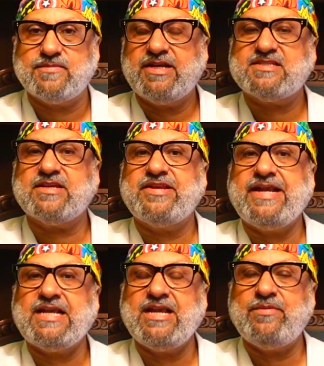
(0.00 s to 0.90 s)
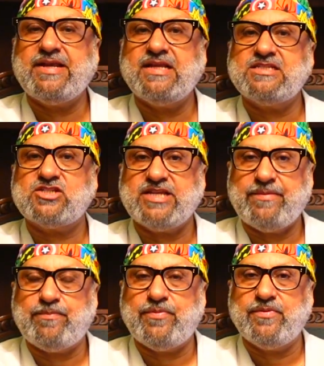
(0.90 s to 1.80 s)
It is a rate-limiting
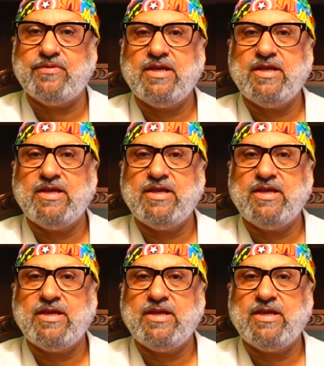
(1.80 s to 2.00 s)
step